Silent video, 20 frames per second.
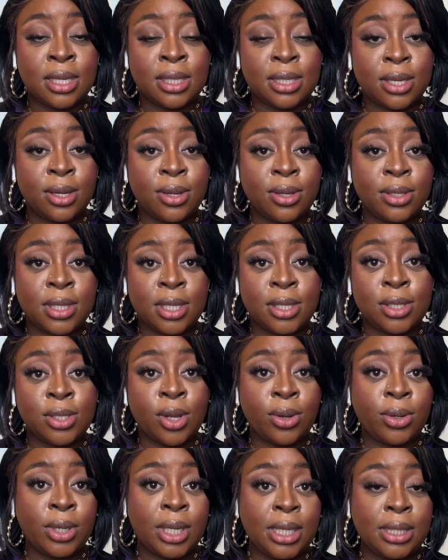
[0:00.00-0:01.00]
deals that
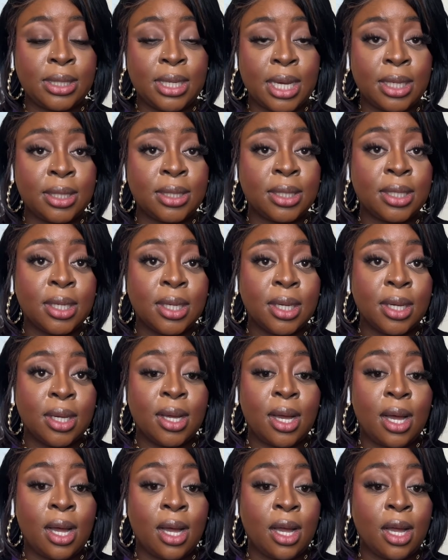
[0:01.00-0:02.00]
Sony did.
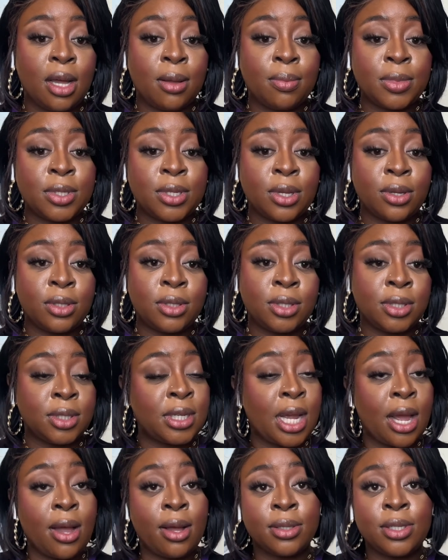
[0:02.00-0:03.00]
So
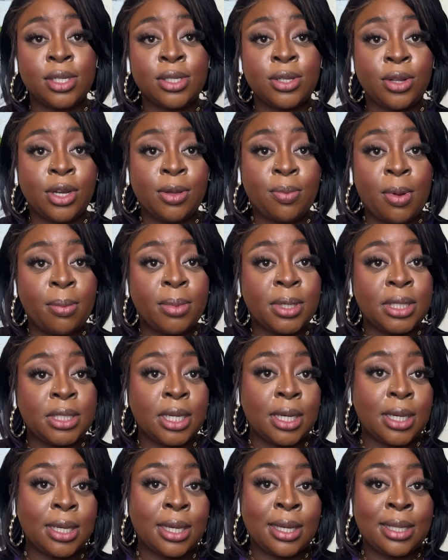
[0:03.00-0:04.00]
shout out to Sony
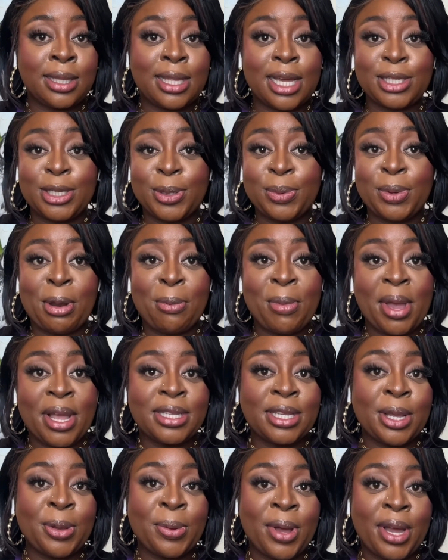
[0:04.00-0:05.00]
Publishing. They're doing
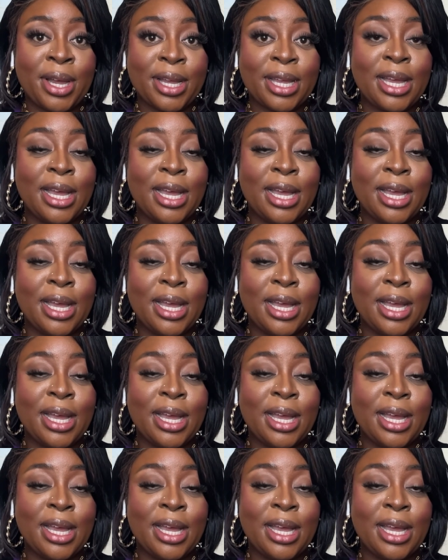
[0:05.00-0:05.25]
amazing work.